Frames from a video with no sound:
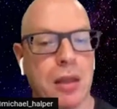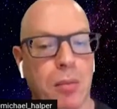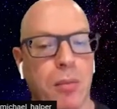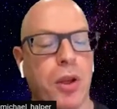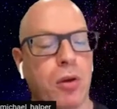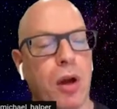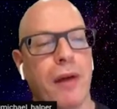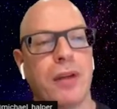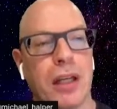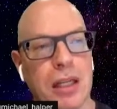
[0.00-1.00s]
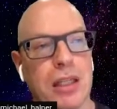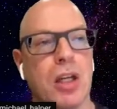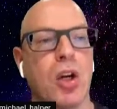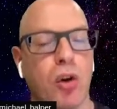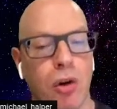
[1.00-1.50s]
you'll have to continue to
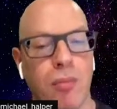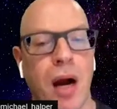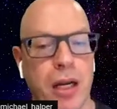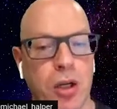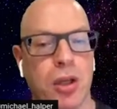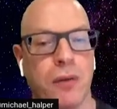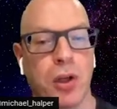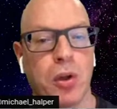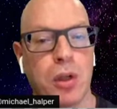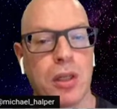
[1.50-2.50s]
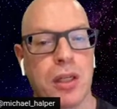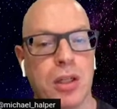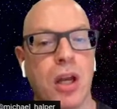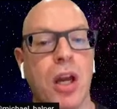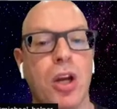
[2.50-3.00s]
remind yourself to do this because
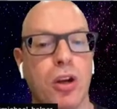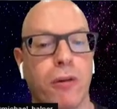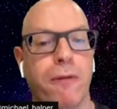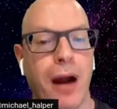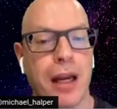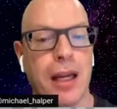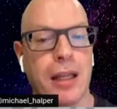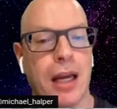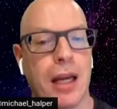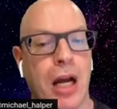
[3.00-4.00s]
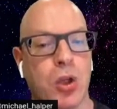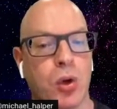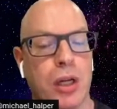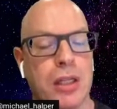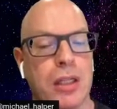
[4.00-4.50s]
you're fighting that natural
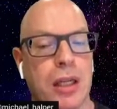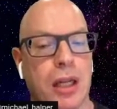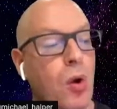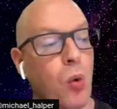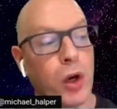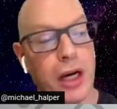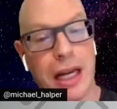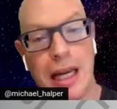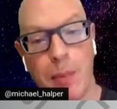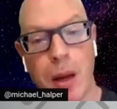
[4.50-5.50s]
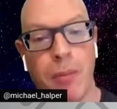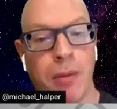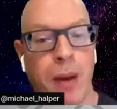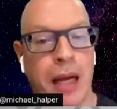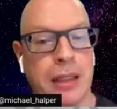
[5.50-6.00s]
instinct. We're going to keep coming
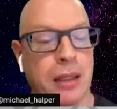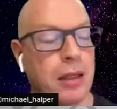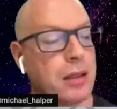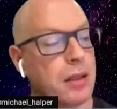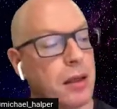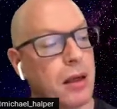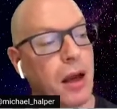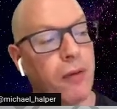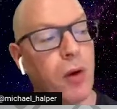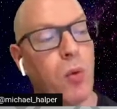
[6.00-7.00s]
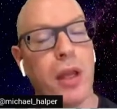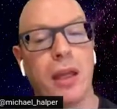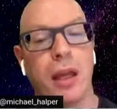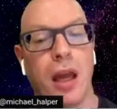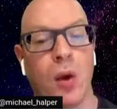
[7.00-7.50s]
back to this every week,
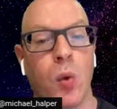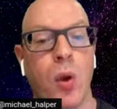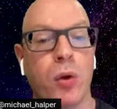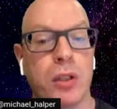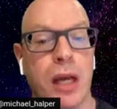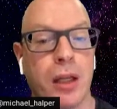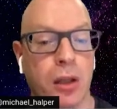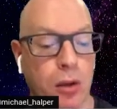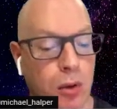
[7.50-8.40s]
and we will tell you,